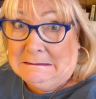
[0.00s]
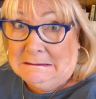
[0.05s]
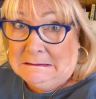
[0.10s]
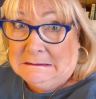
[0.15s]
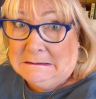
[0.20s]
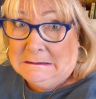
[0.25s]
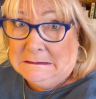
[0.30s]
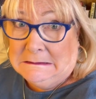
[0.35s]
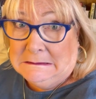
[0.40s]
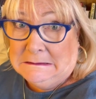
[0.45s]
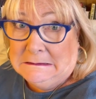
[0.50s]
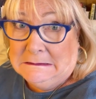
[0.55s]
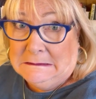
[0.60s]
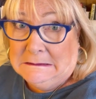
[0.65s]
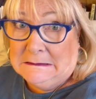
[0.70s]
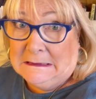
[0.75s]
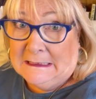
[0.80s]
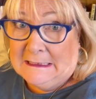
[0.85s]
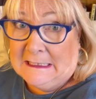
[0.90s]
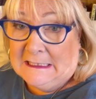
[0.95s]

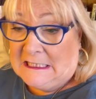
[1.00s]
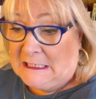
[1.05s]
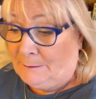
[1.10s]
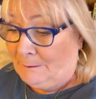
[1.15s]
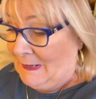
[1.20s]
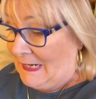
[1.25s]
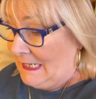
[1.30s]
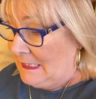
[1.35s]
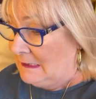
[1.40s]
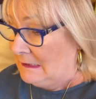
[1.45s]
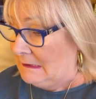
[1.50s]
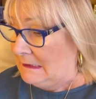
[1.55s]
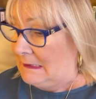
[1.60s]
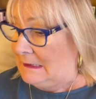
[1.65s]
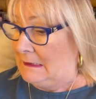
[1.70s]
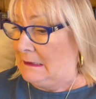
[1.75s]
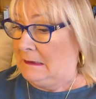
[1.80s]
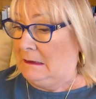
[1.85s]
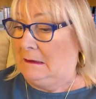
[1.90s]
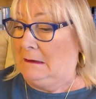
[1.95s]
Oh, the
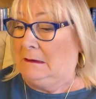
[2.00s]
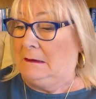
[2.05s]
suspense.